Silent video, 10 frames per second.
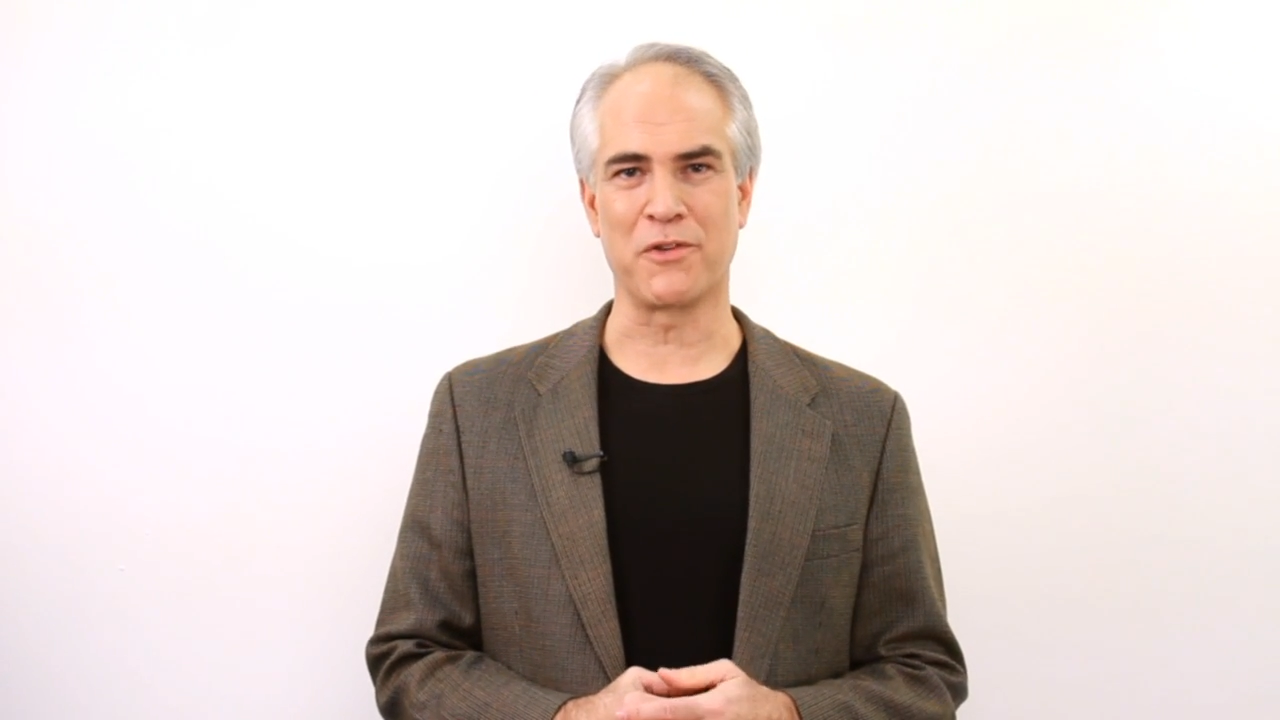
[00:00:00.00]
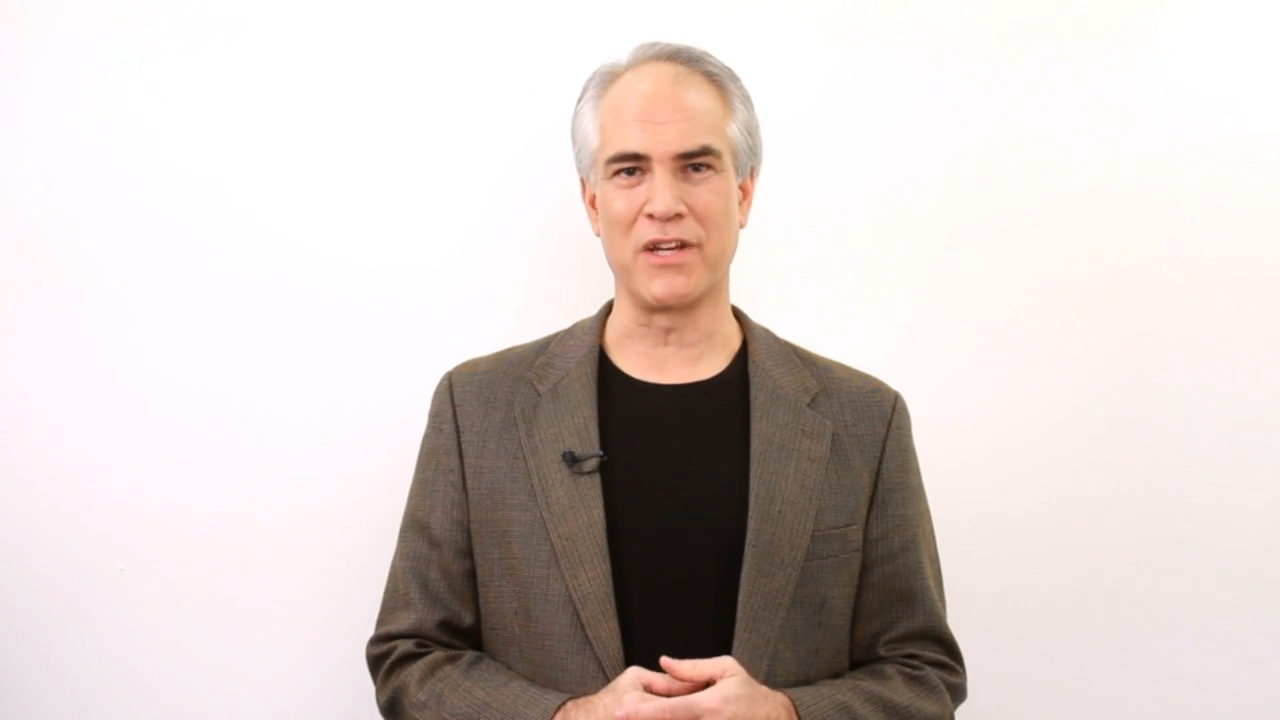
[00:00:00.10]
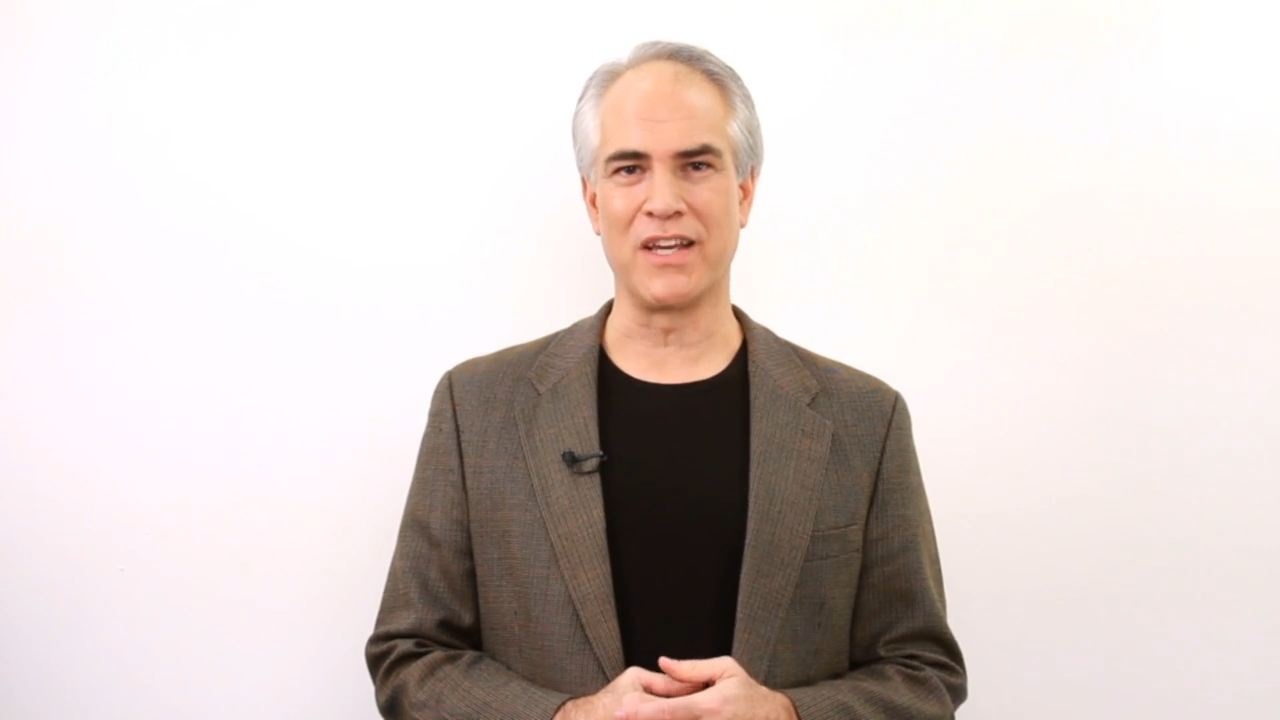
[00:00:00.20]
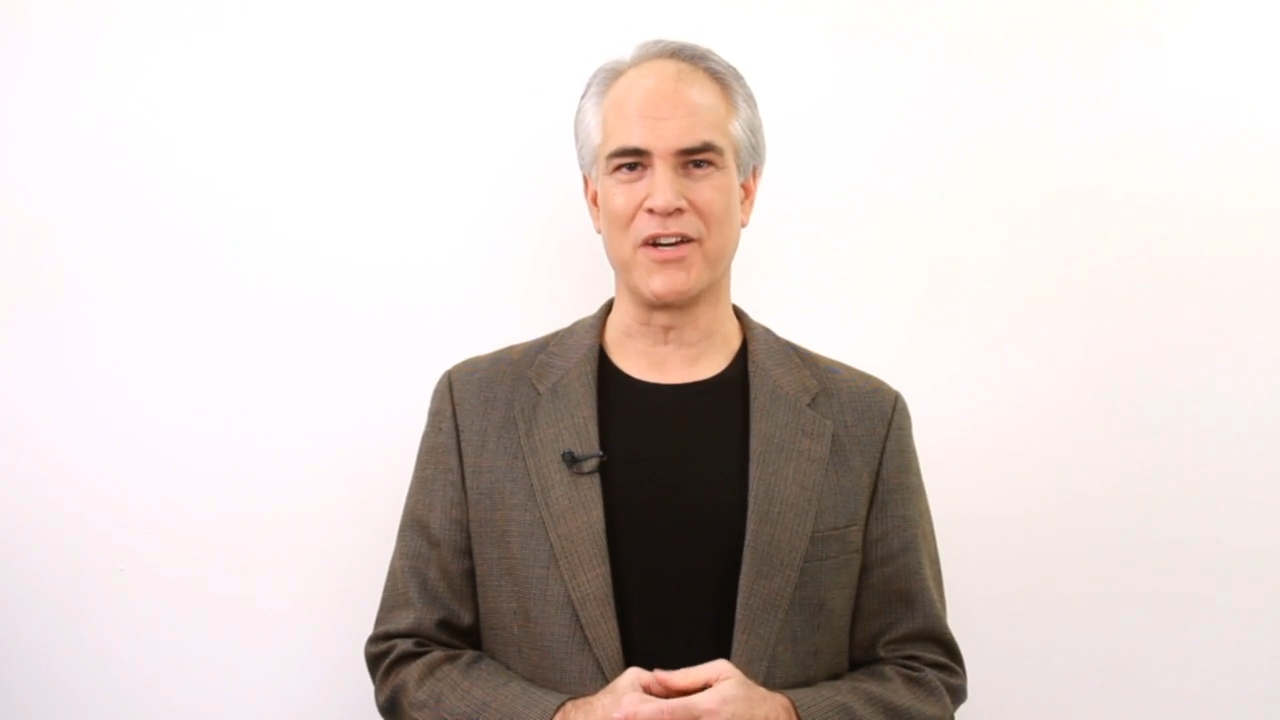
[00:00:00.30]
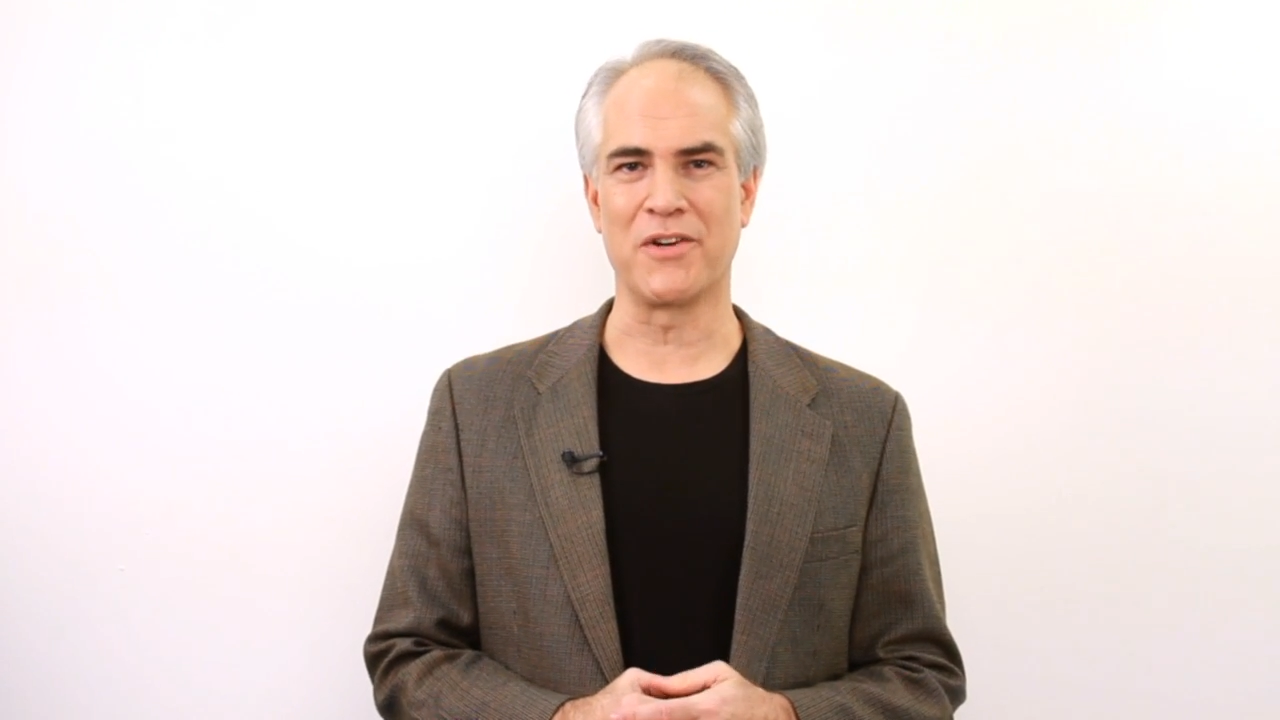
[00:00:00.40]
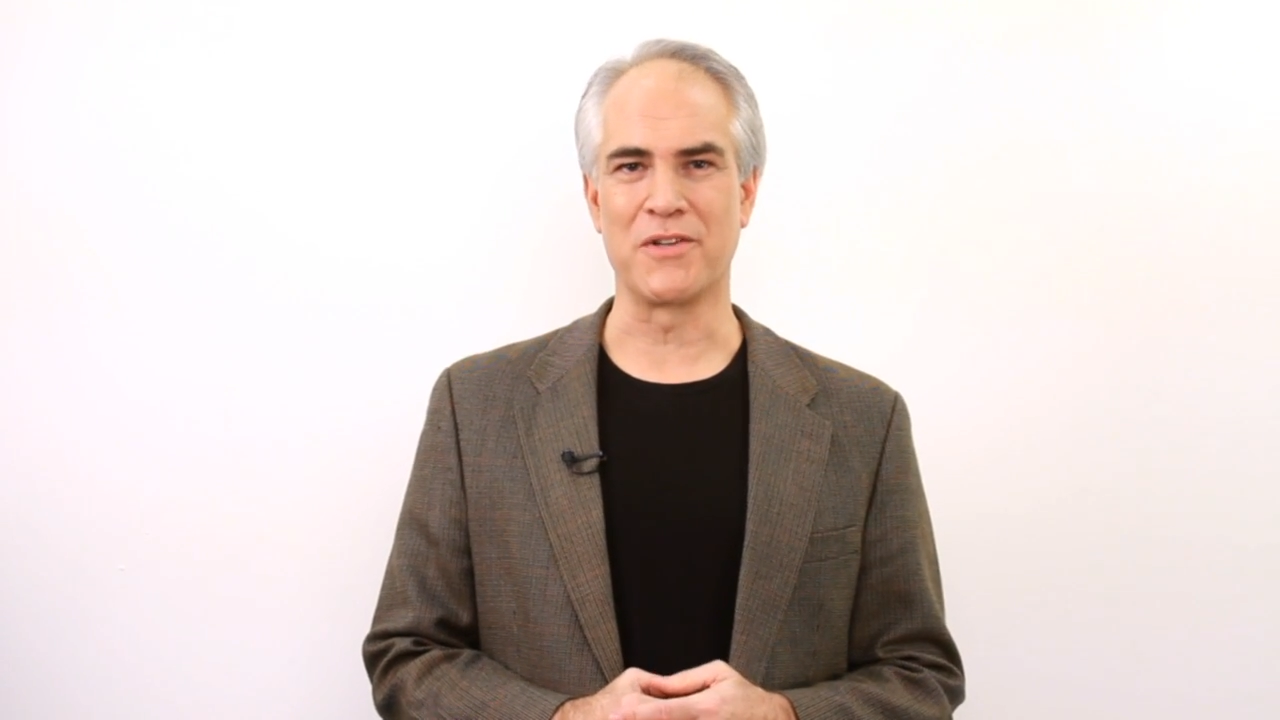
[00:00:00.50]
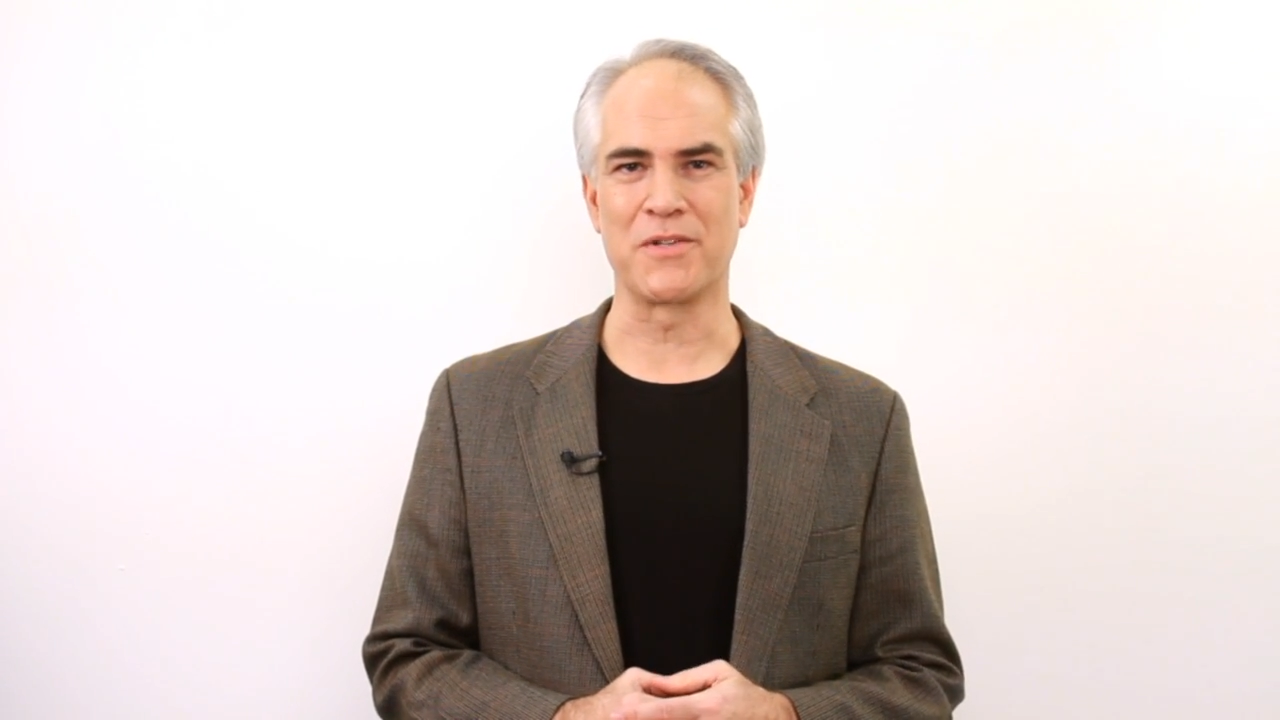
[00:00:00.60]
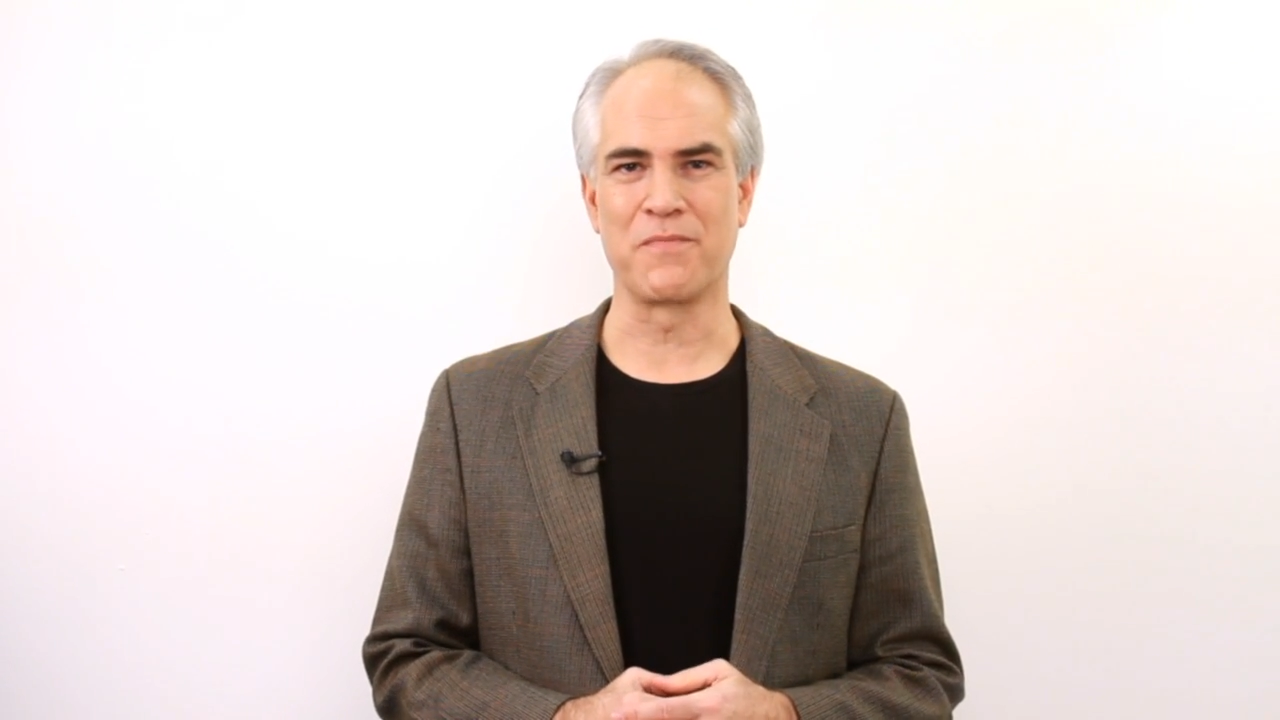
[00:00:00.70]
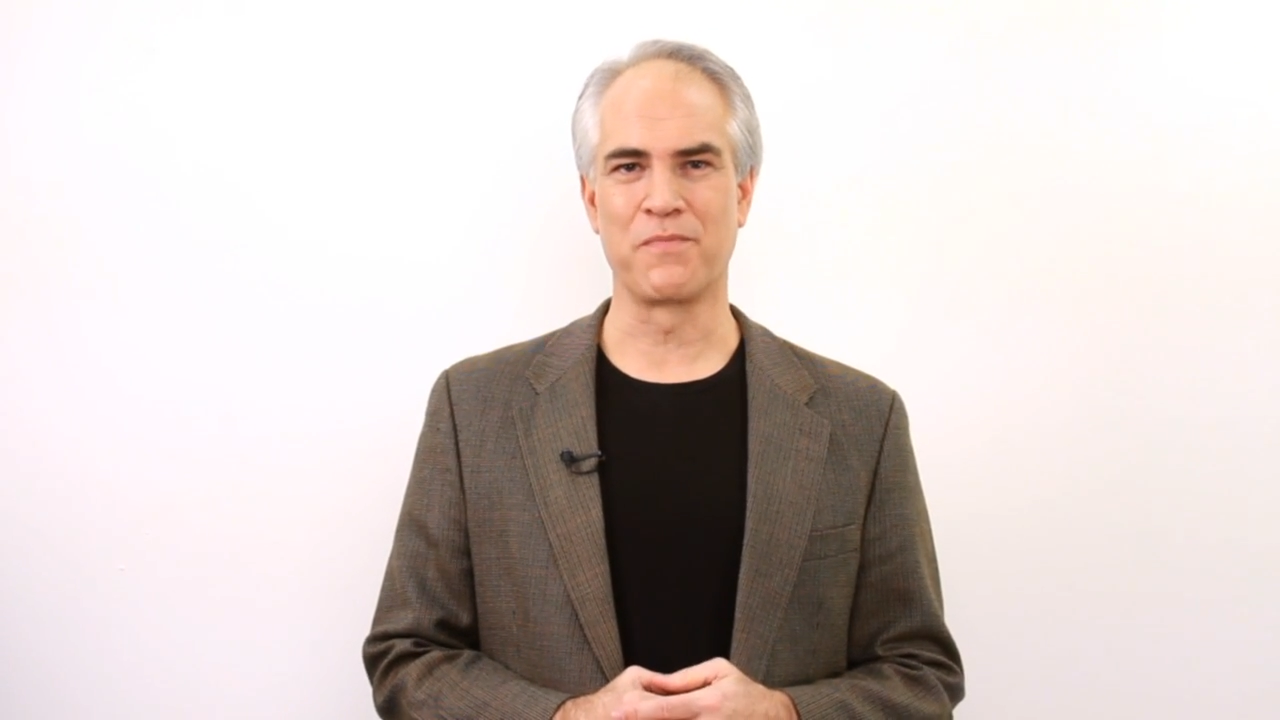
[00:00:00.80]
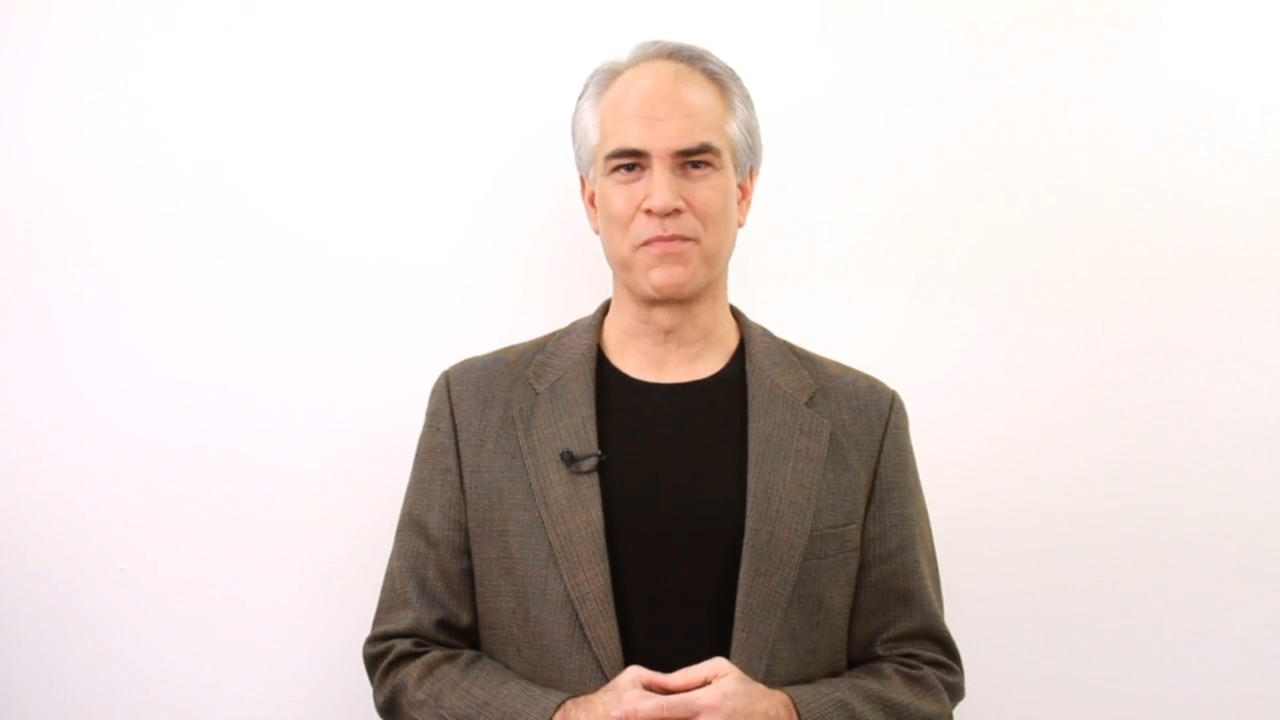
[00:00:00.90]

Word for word: three years.